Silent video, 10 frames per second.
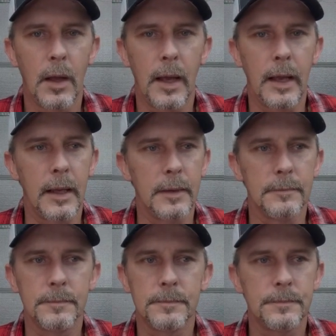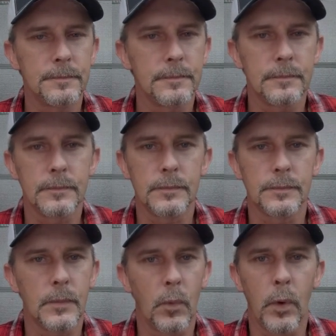and
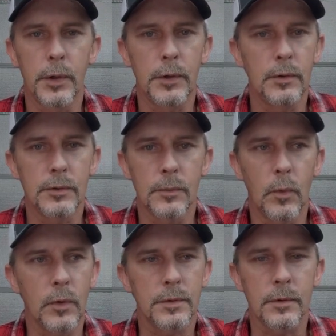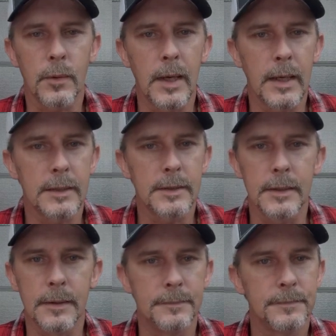we'll use them once or twice
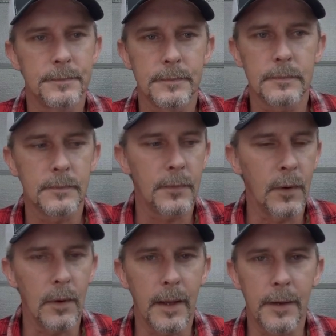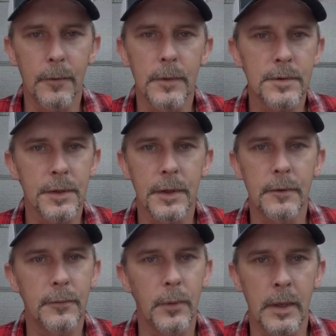and they're laying on the
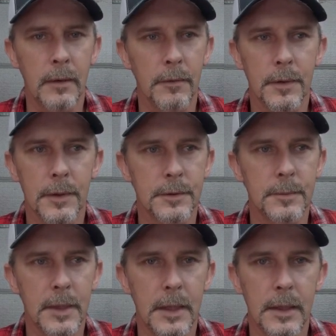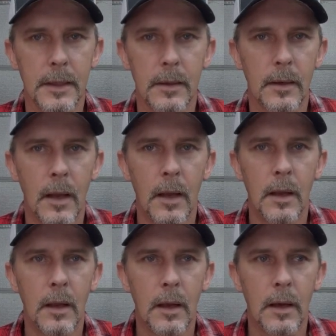shelf. We never touch them again.
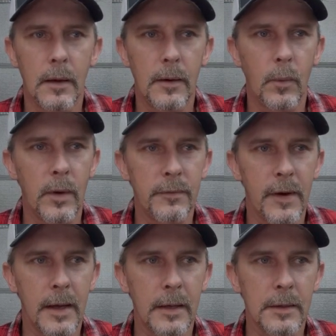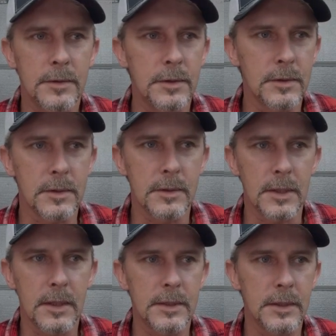We find it's just as
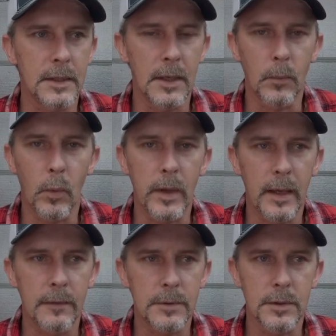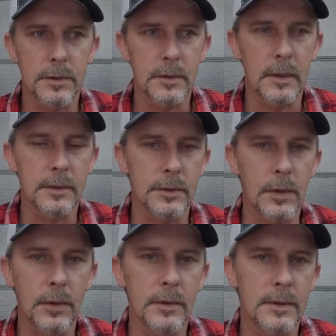easy, and we have just as
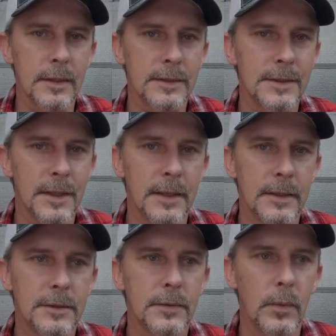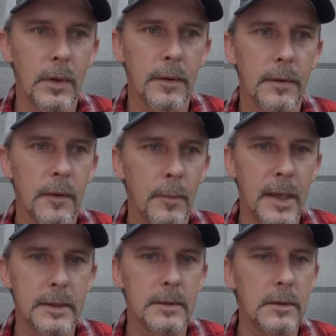good a success with the
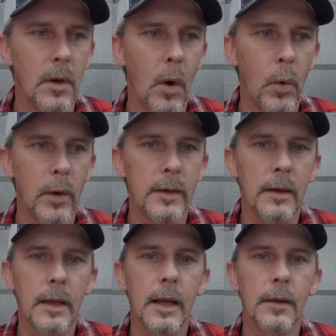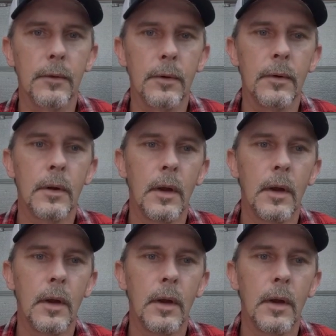bait holding together